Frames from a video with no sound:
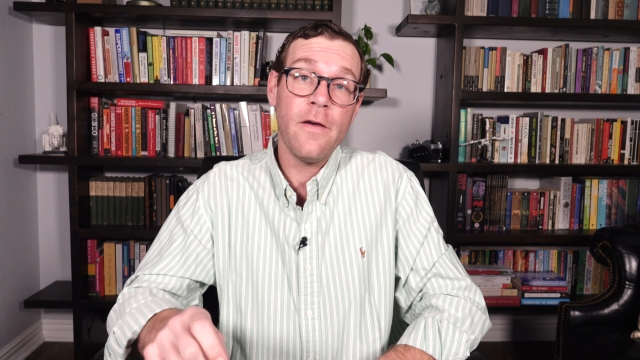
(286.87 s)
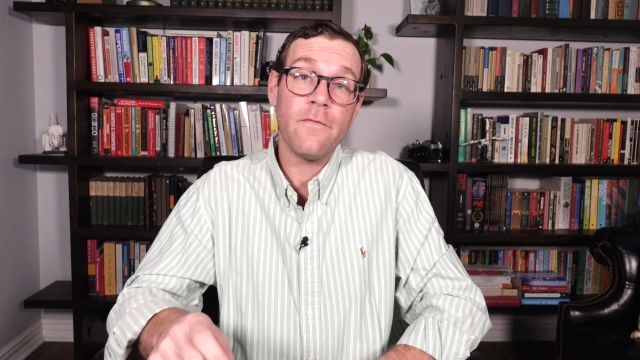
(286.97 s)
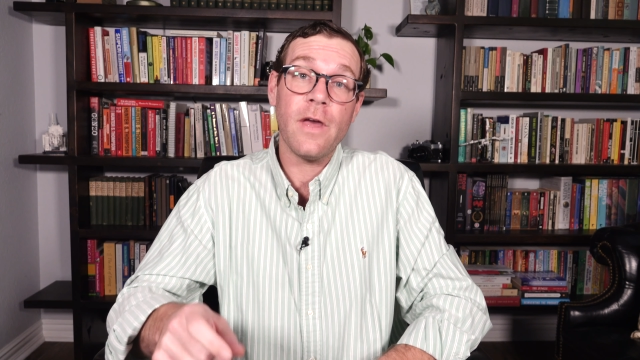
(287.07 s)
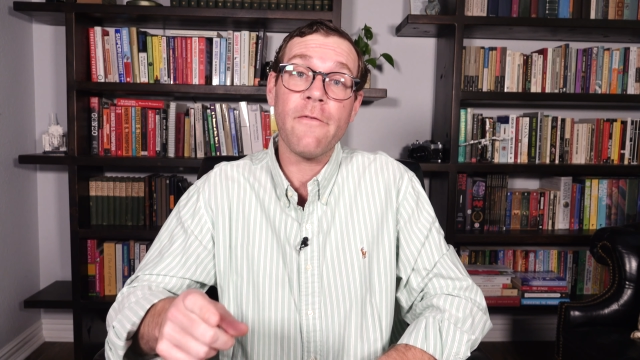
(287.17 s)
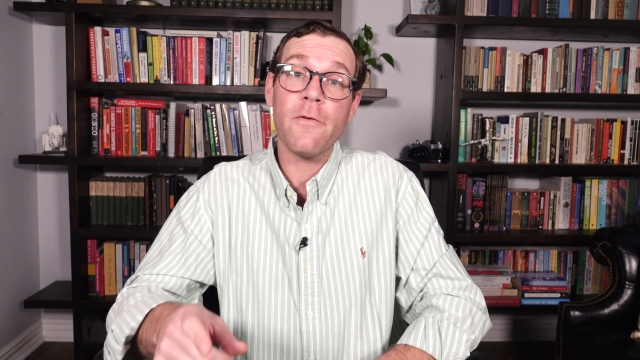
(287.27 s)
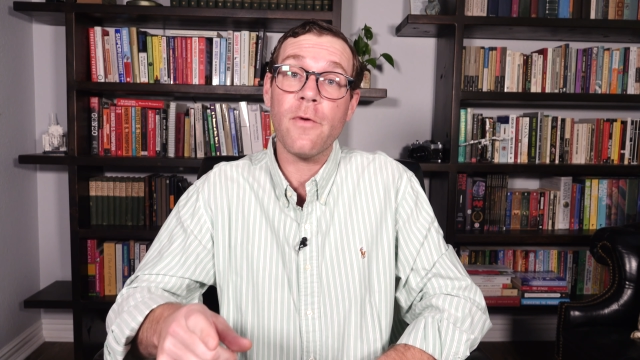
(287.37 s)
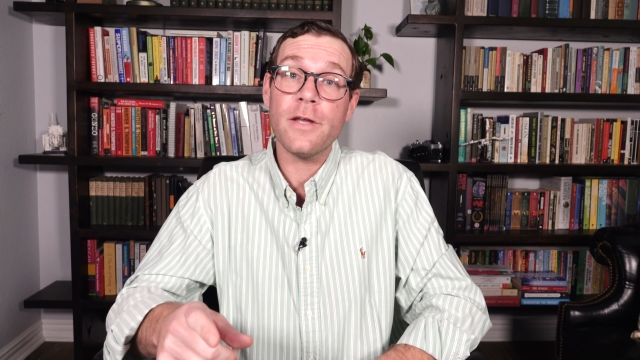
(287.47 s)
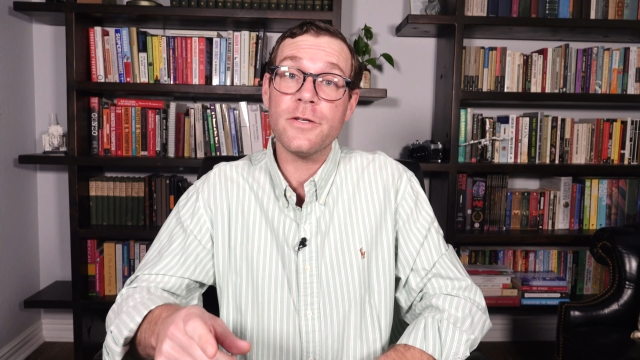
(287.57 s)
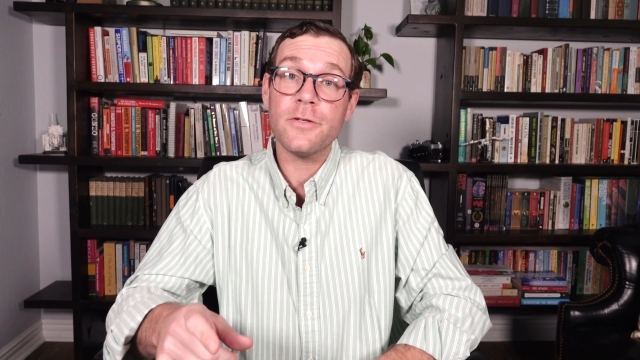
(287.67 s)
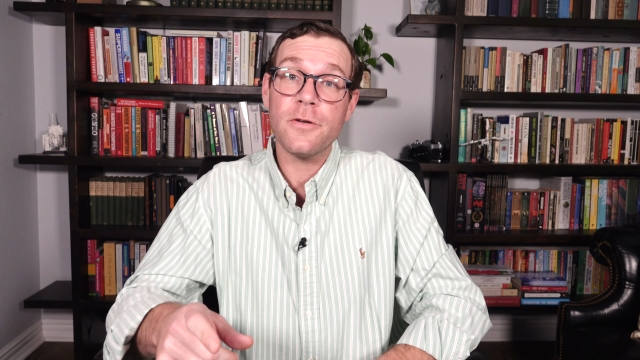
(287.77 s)
If you haven't
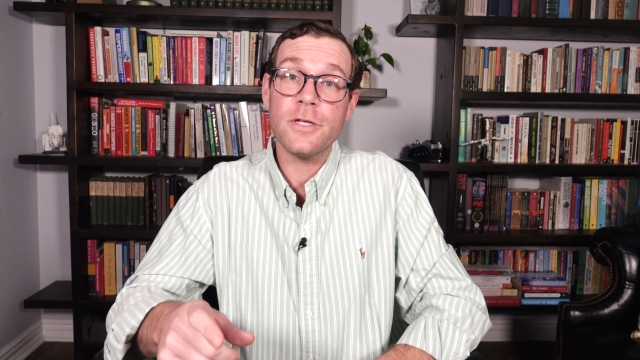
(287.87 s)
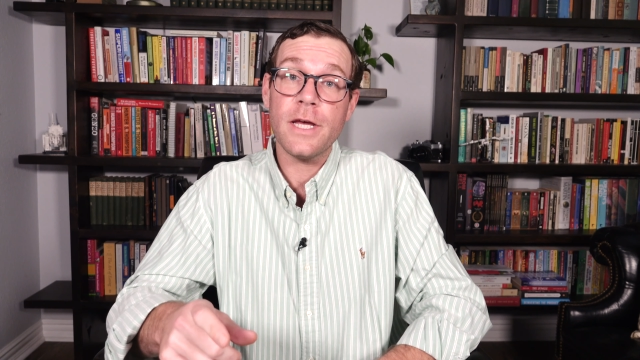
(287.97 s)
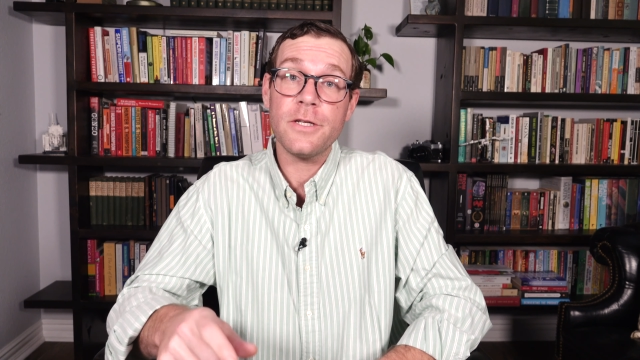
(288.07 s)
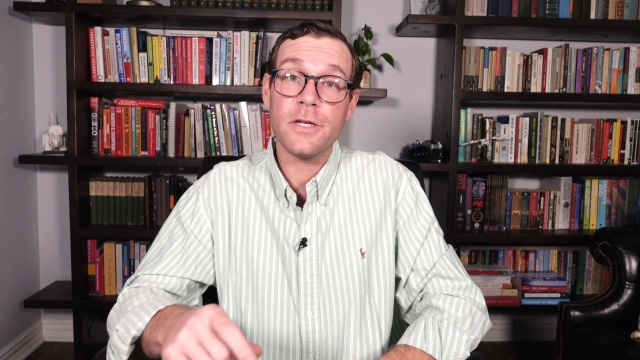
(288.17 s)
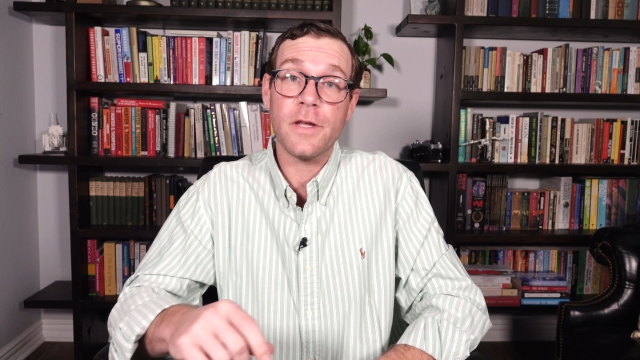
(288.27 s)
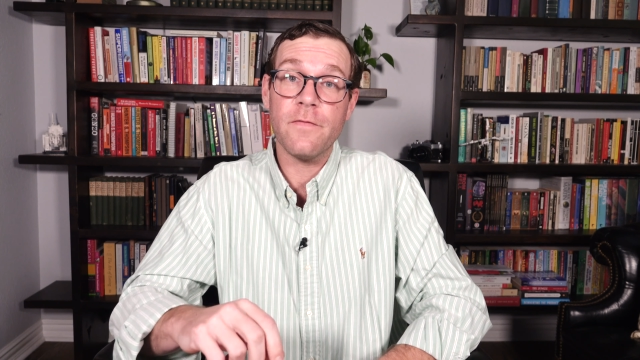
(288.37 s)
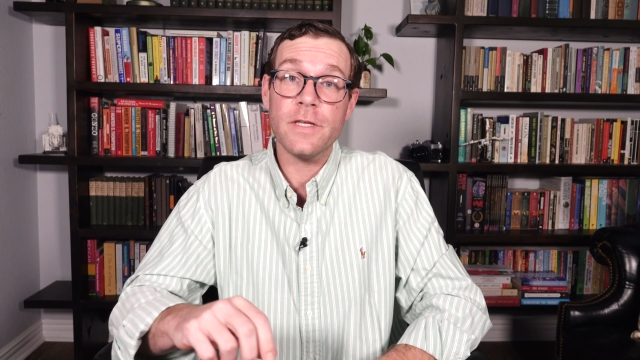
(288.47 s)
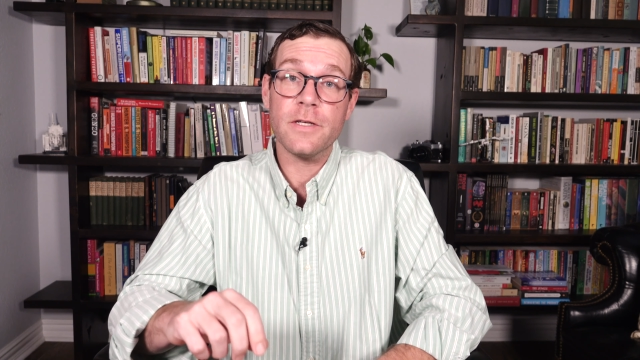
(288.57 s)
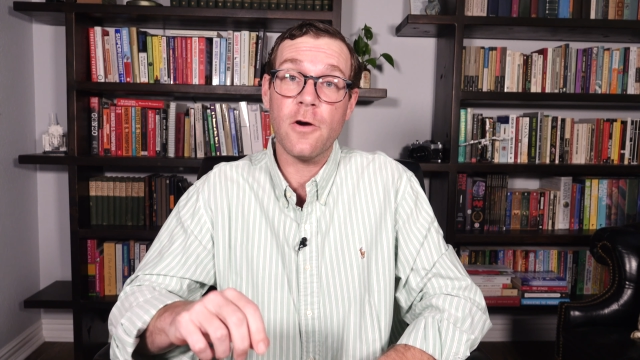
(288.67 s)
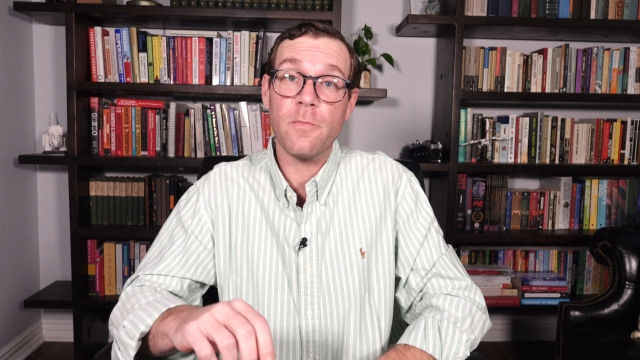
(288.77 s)
registered yet, you can visit